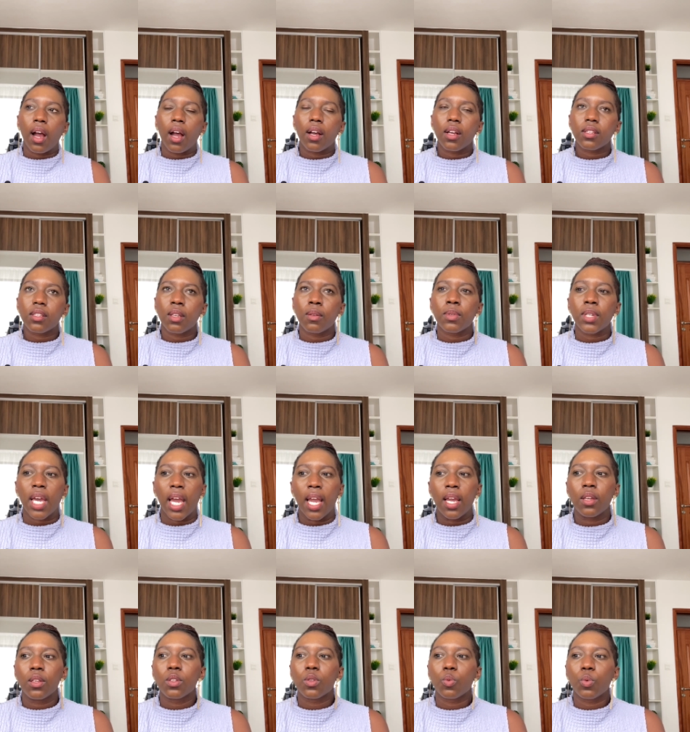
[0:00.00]

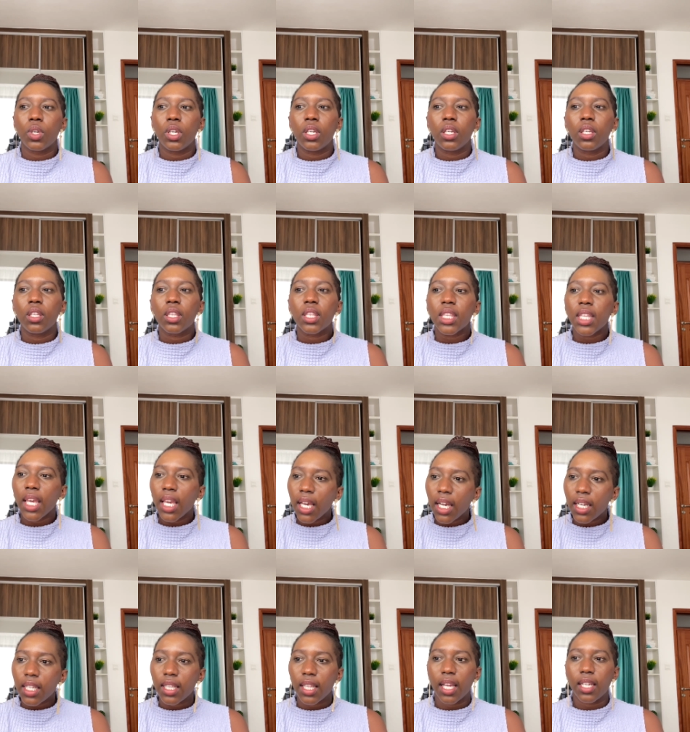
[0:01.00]
sometimes we
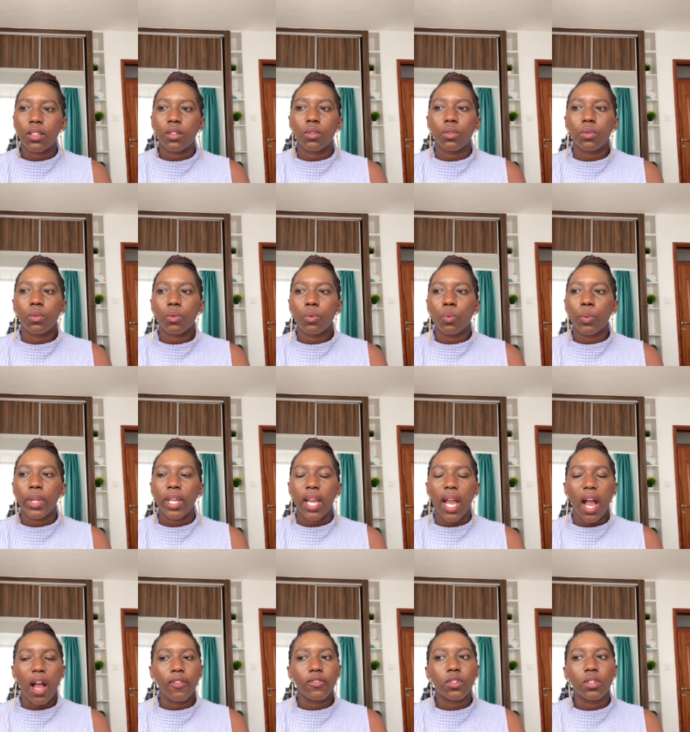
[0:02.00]
think that we
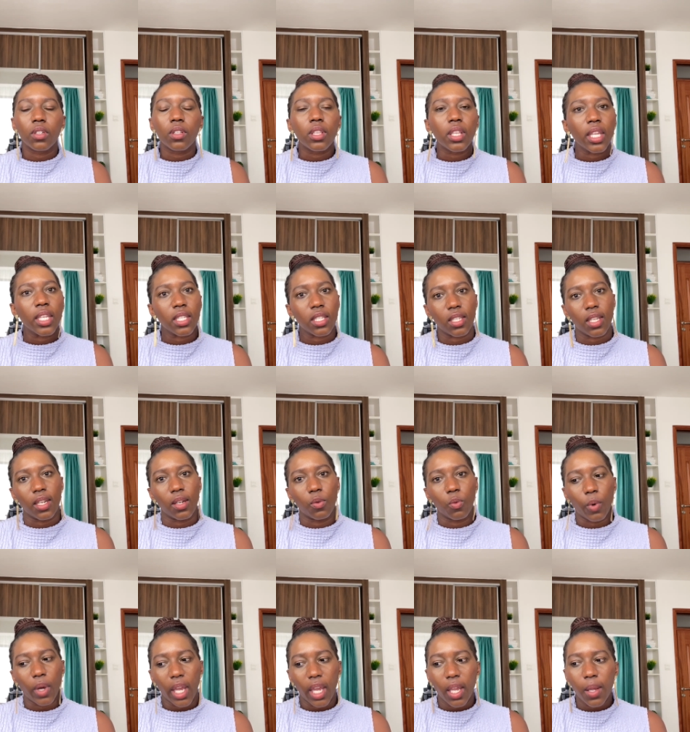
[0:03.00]
have to do things a certain
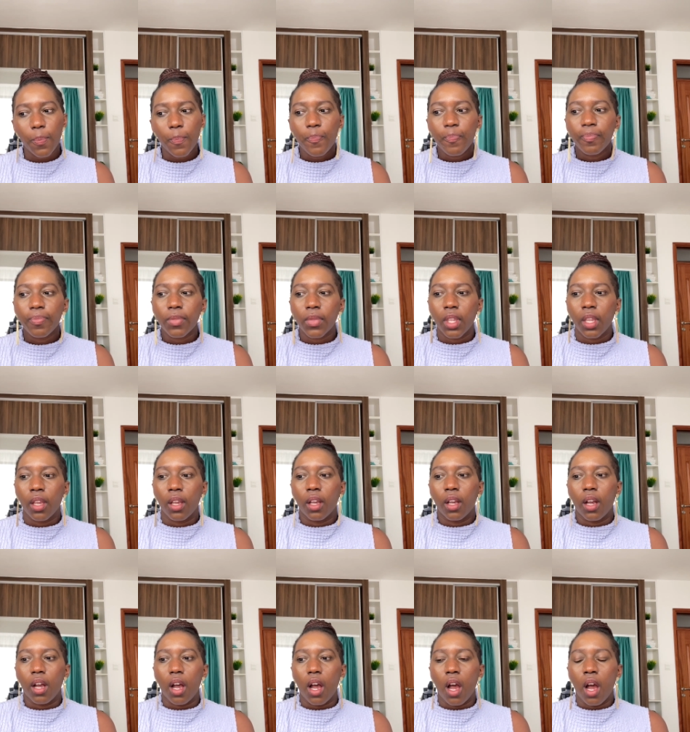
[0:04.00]
way,
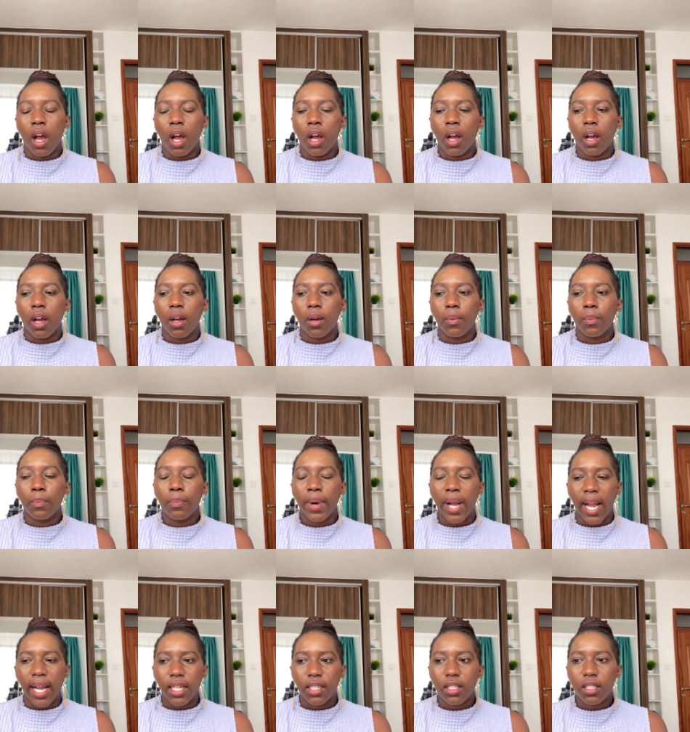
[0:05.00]
uh,
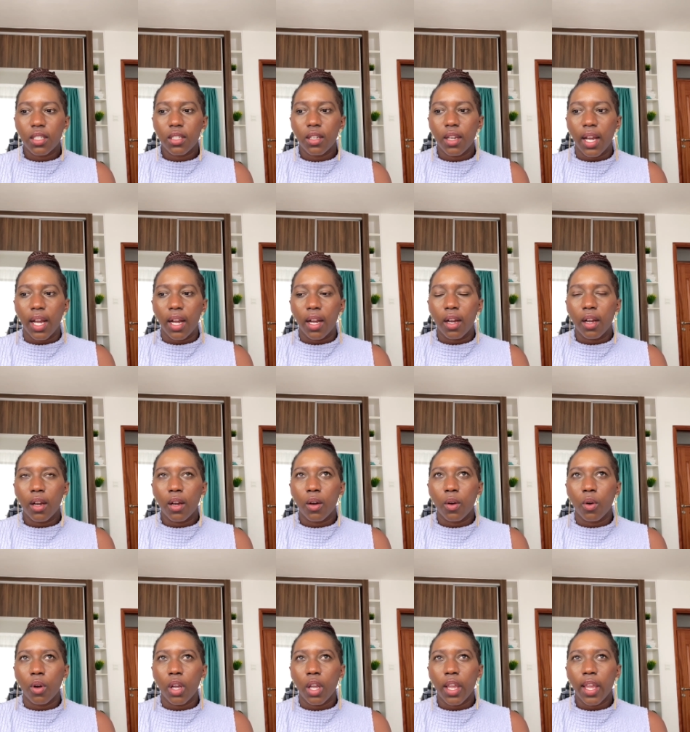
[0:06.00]
but
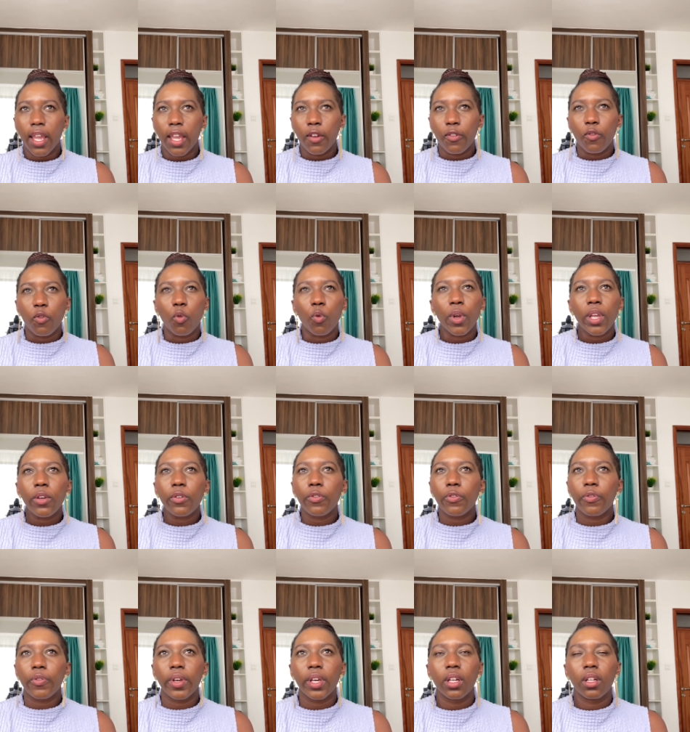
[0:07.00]
if we
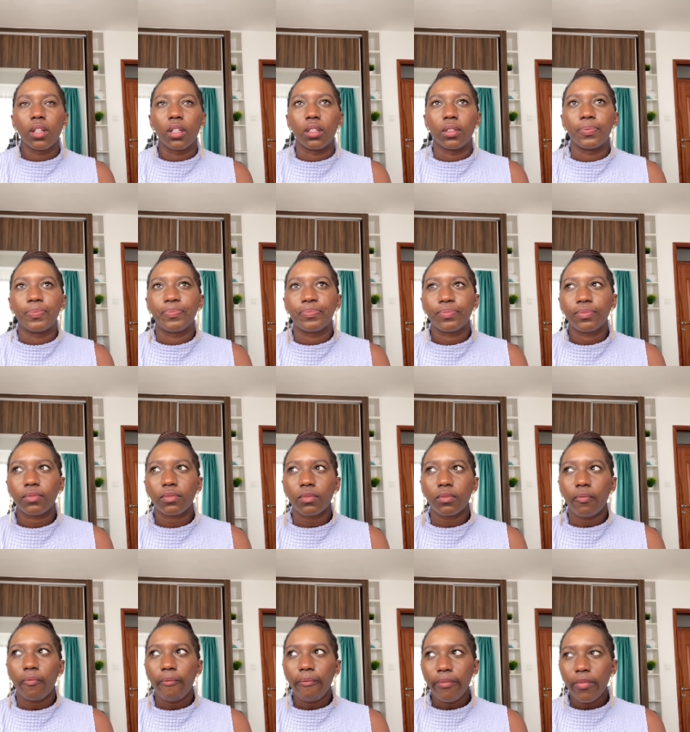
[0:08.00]
feel
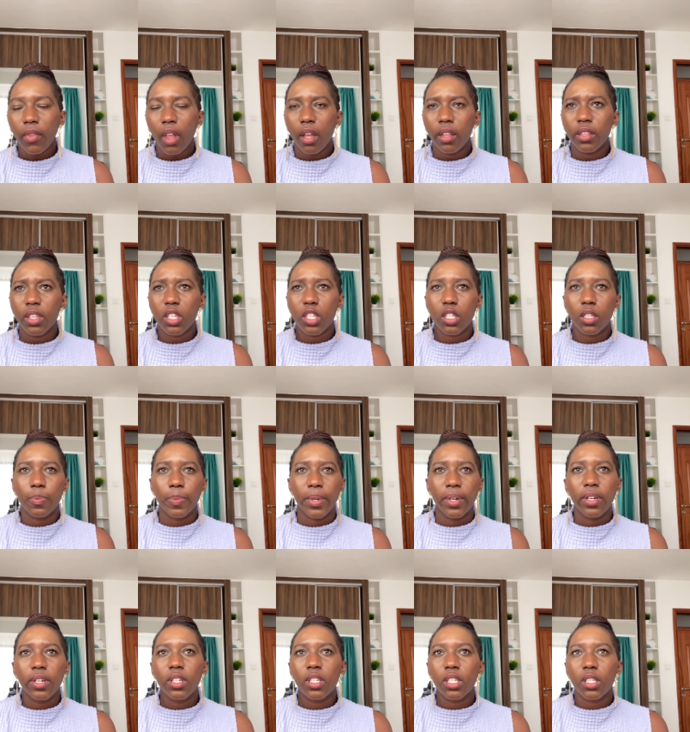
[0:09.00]
the
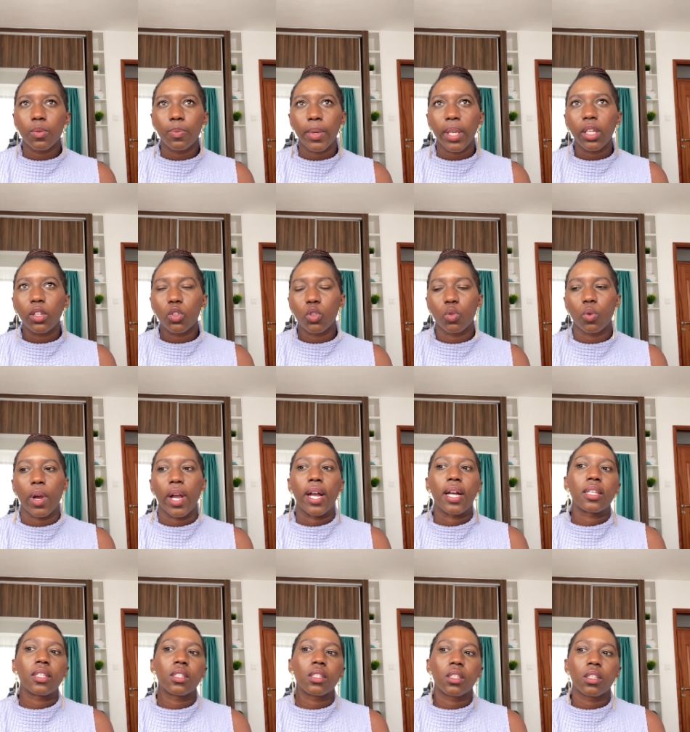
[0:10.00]
Spirit speak to
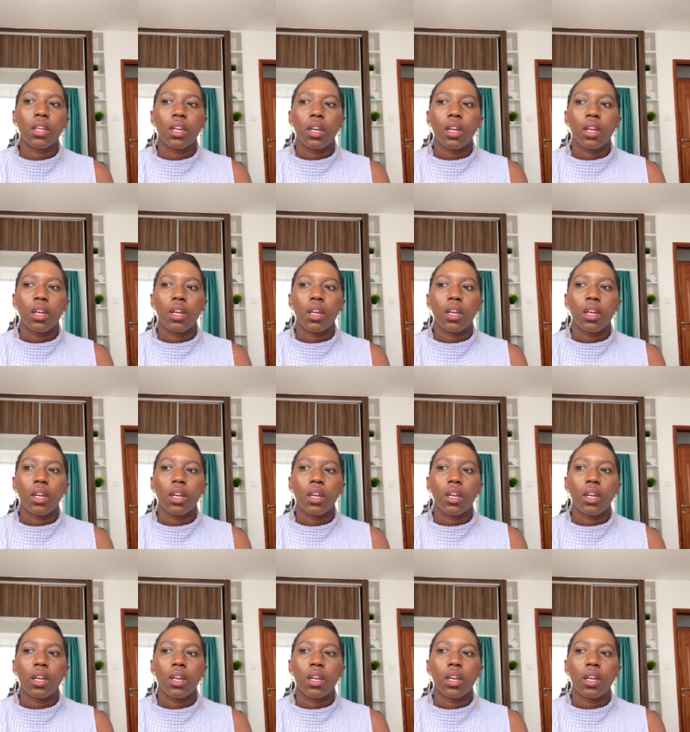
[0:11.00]
us